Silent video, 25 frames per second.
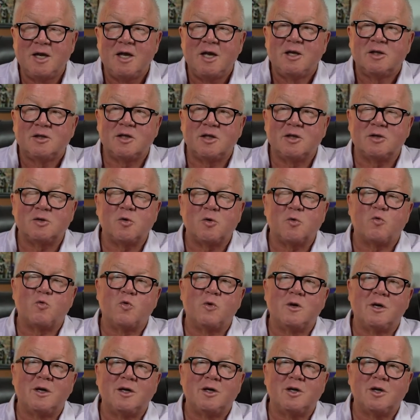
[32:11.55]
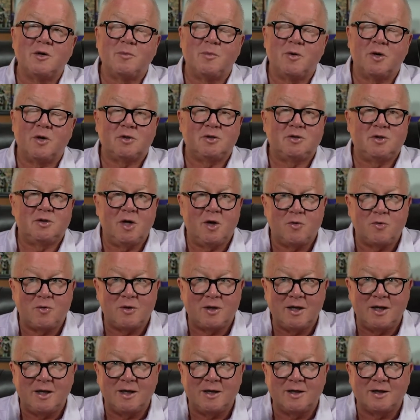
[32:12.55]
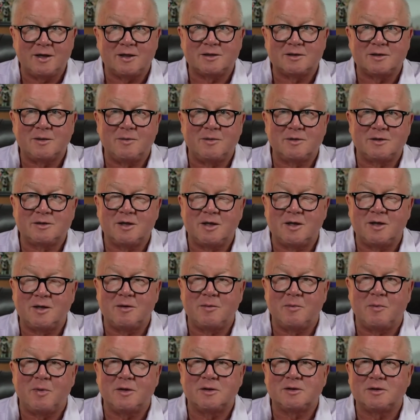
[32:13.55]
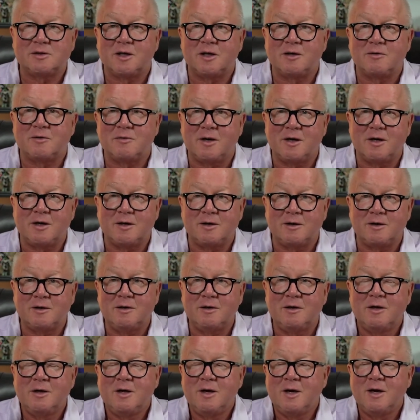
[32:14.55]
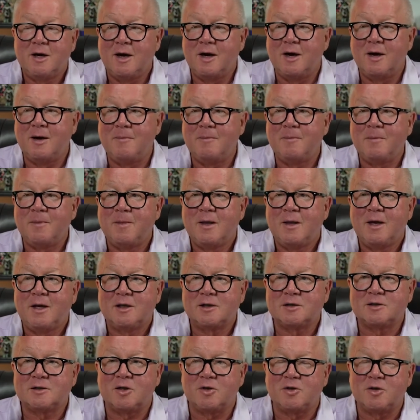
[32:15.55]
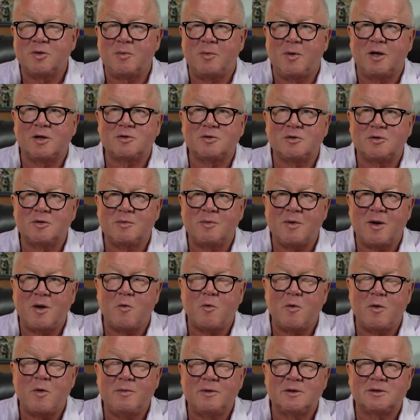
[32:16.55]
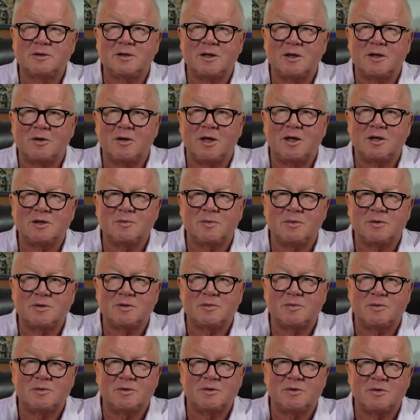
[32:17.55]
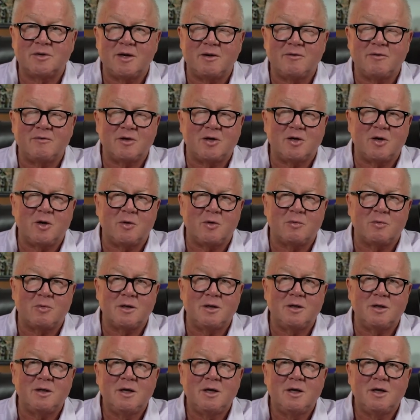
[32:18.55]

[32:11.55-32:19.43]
So there's a really good book. Don't get it, because I'm going to tell you the punchline right here. It's called The Bald Truth About Women's Hair Loss by Spencer David Coburn.